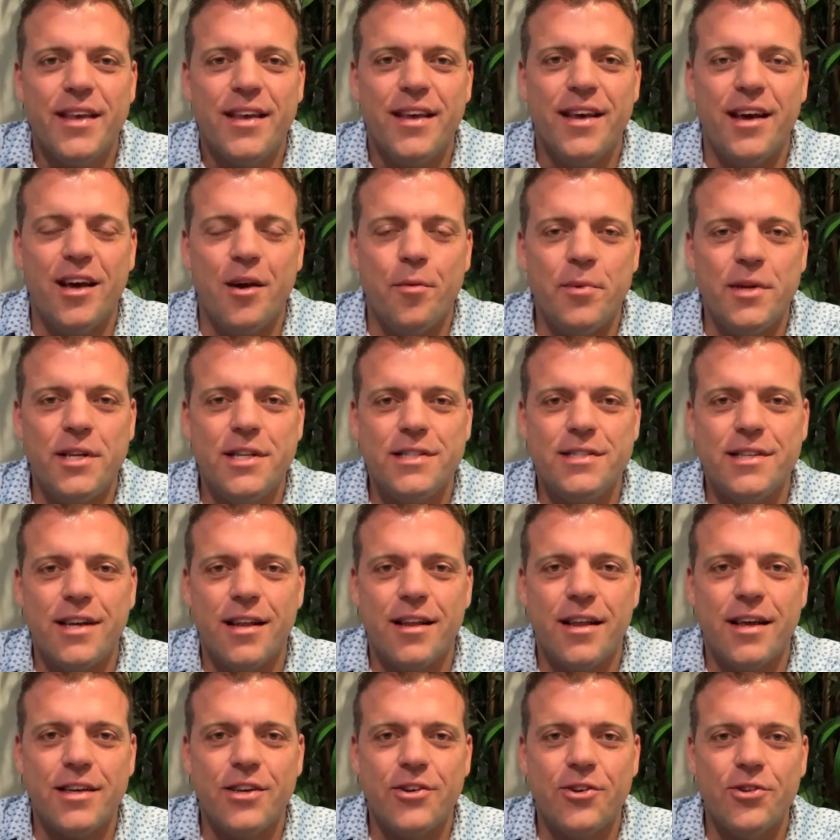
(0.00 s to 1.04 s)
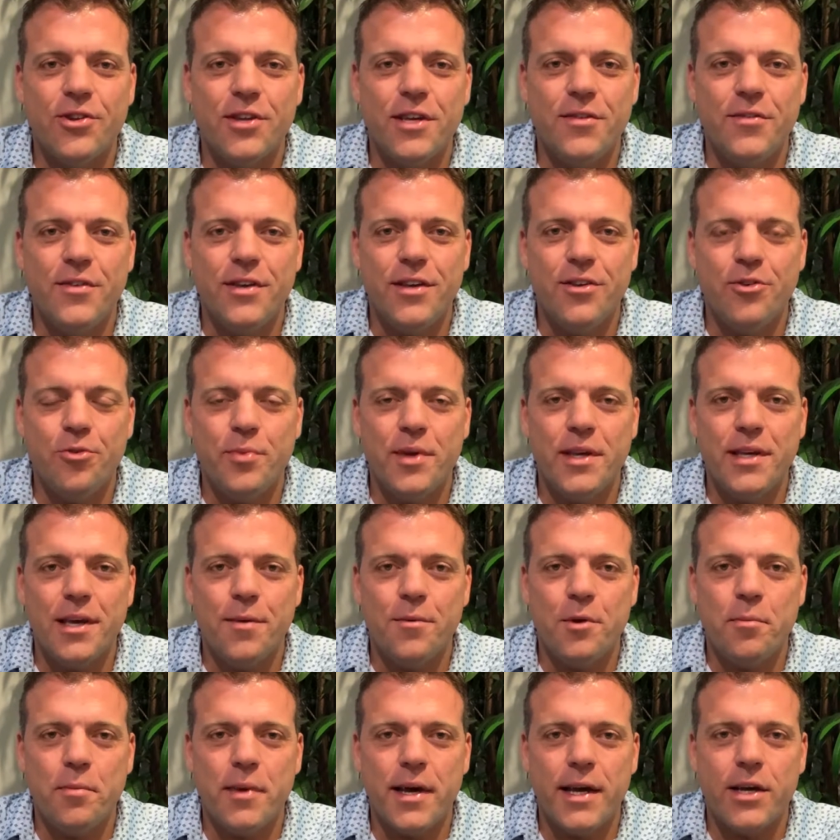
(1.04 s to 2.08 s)
But it's not like you're leaving; you'll be
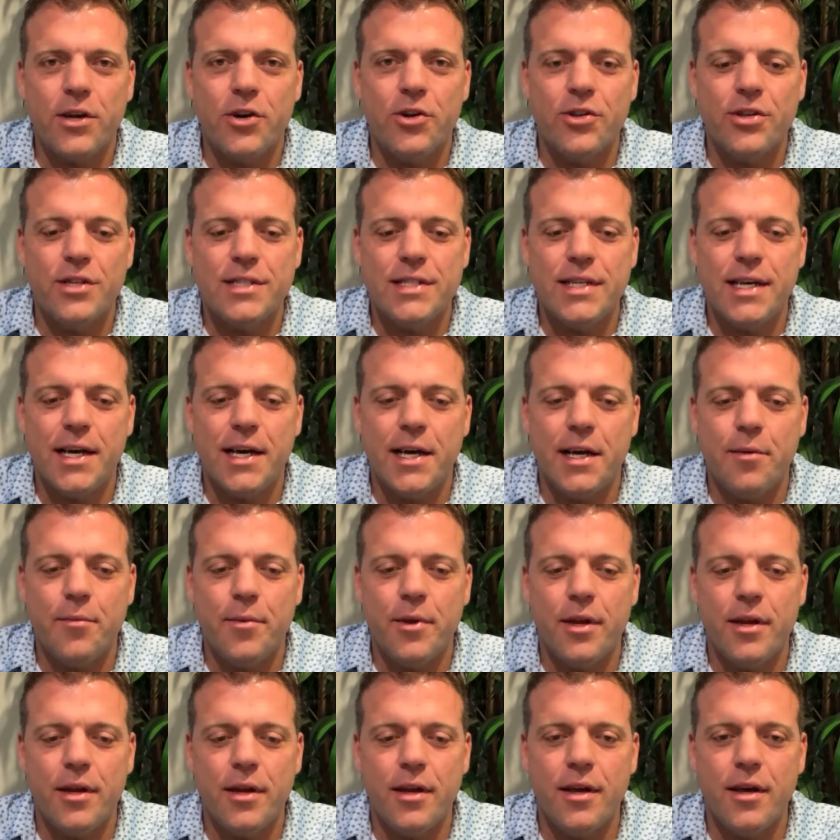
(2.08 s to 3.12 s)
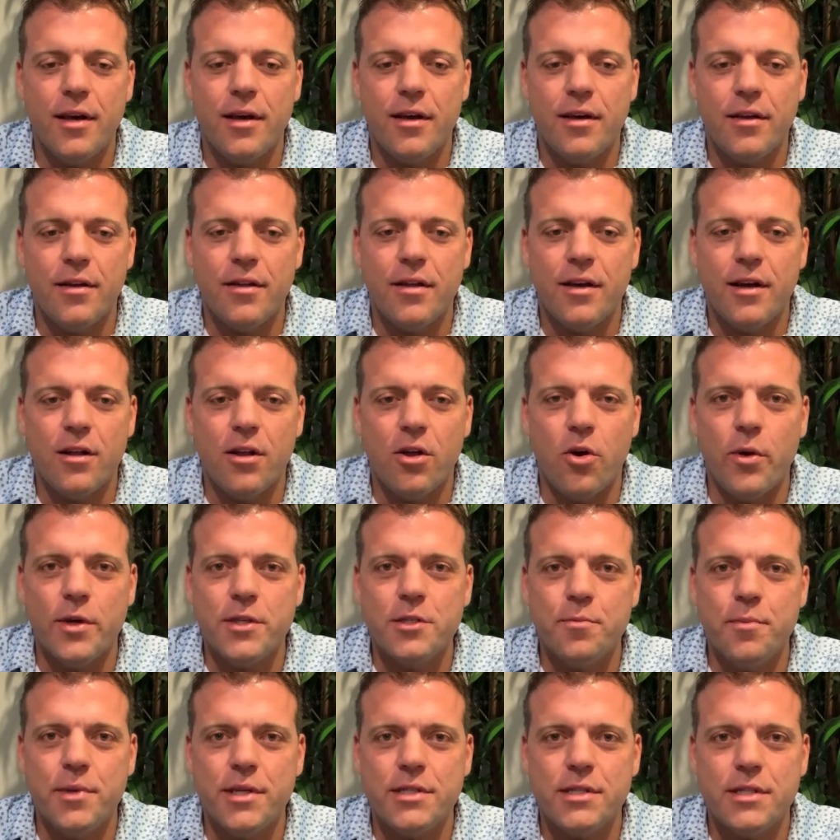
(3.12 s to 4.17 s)
coming back all the time, and I'll
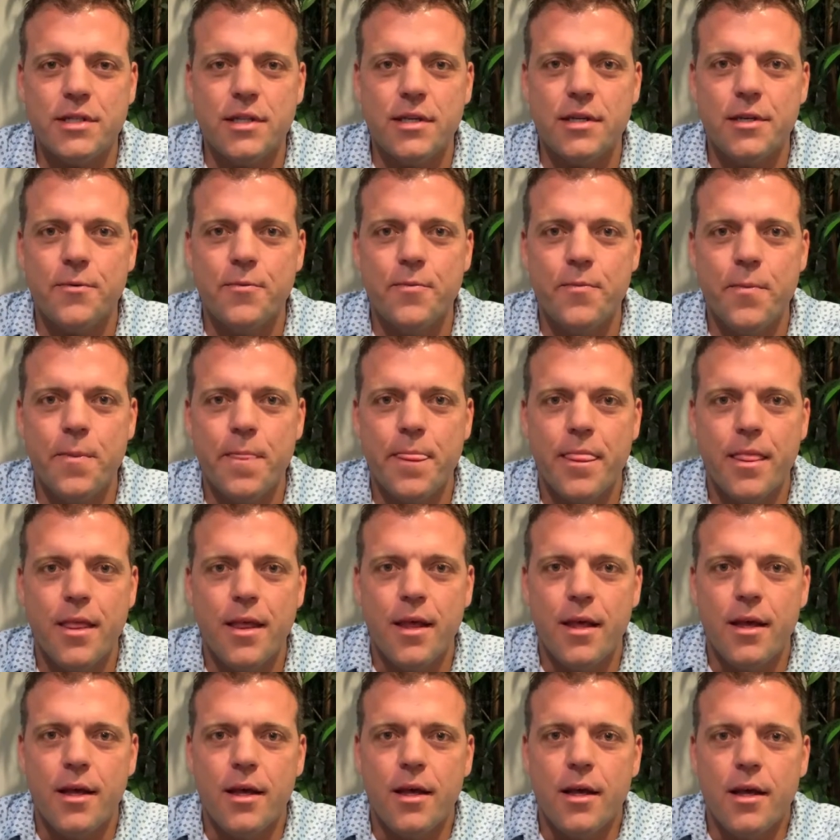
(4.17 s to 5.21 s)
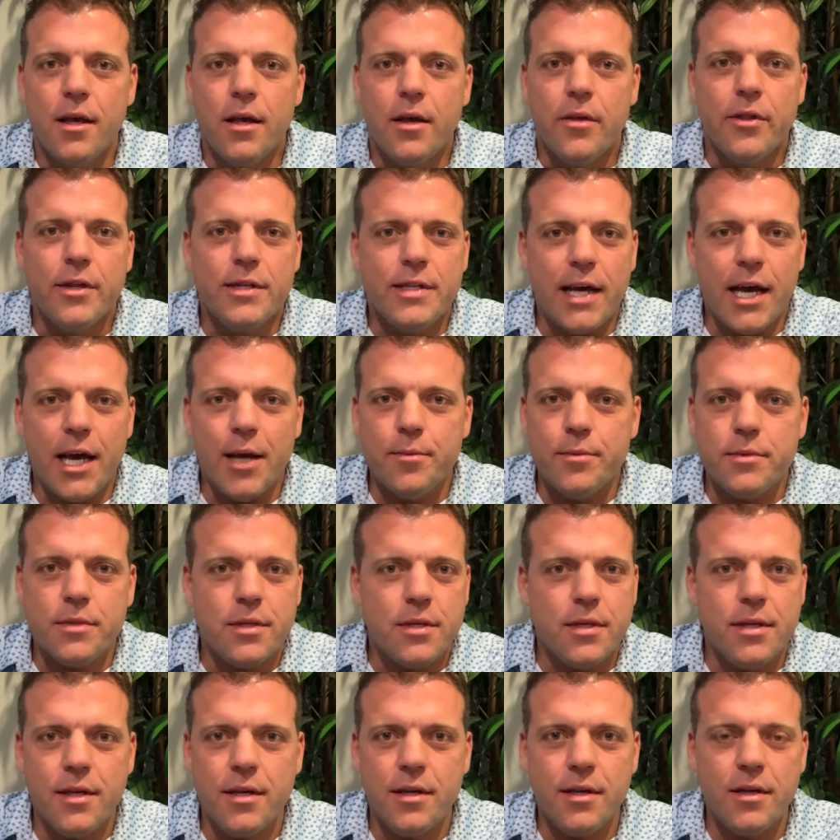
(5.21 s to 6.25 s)
always miss all the
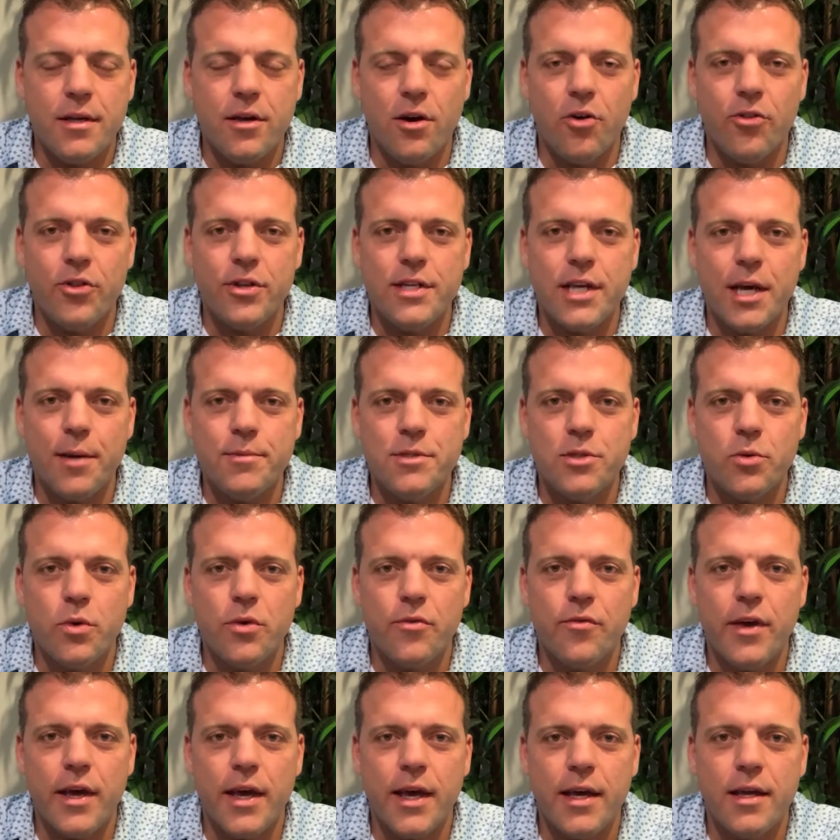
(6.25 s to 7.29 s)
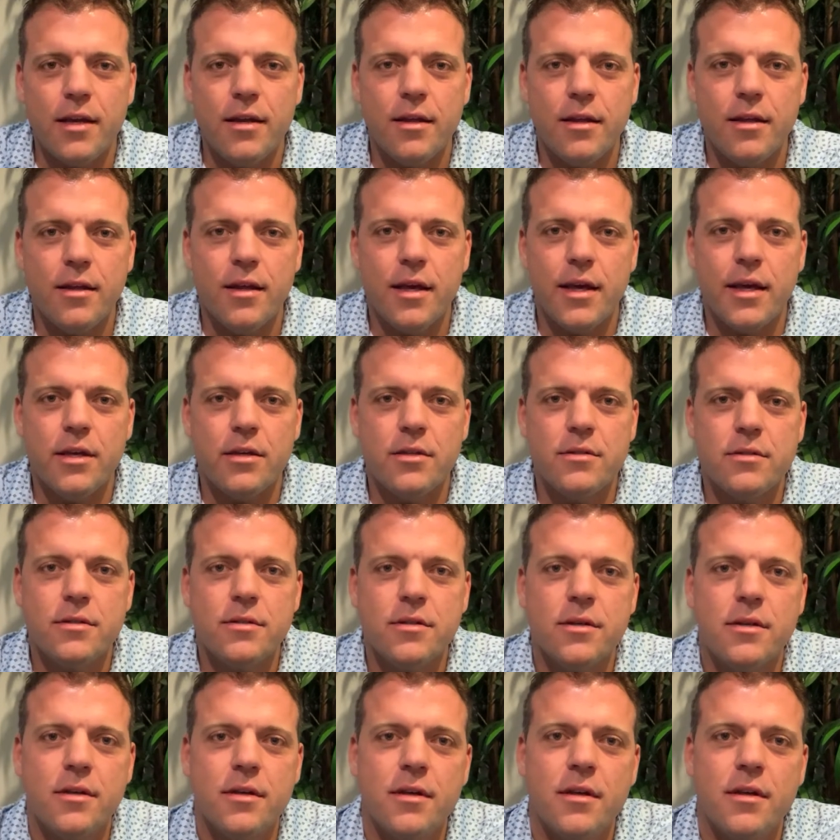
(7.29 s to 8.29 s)
times that we've had as